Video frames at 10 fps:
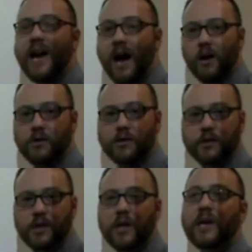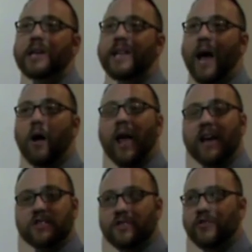house. Now,
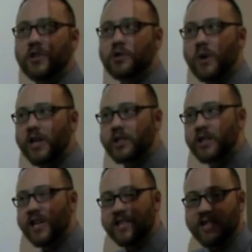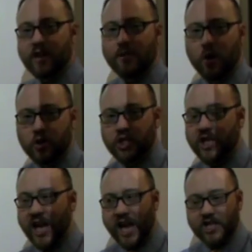ask you the first question, is there
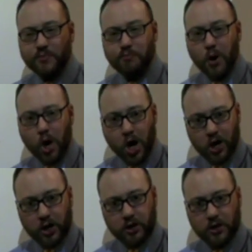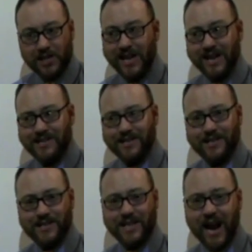motion? It's parked, it's
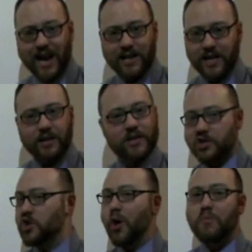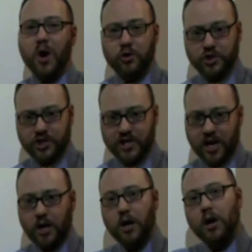standing, there's no motion
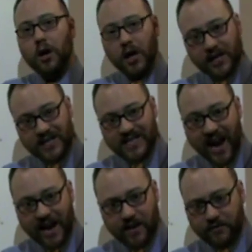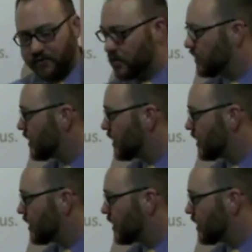there. Dative.